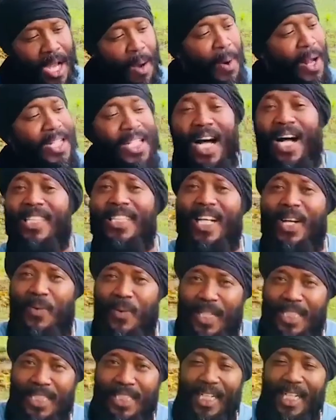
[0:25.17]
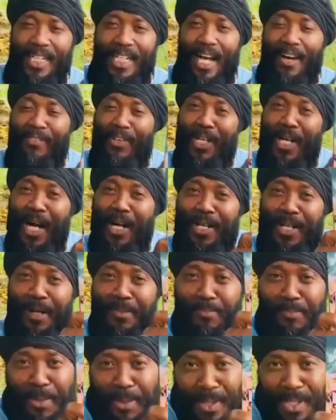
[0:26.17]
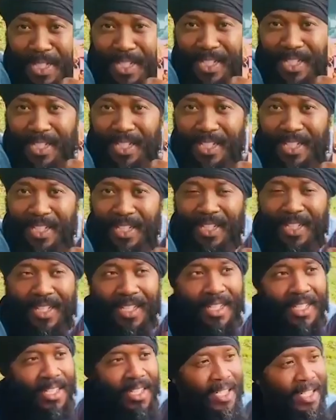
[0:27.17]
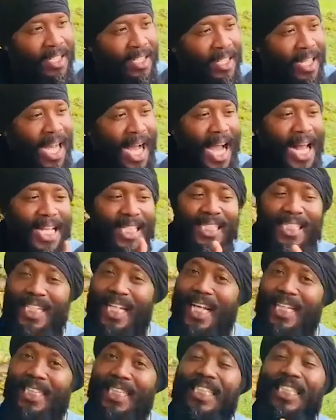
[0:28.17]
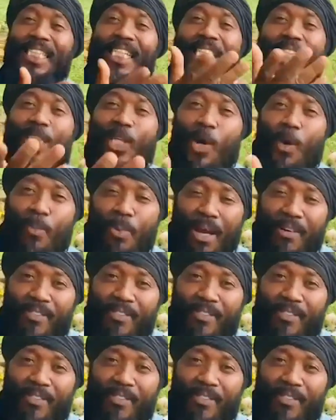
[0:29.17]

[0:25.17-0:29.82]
want to ask you a question. Have you got your book? Haile Selassie I, Ethiopia,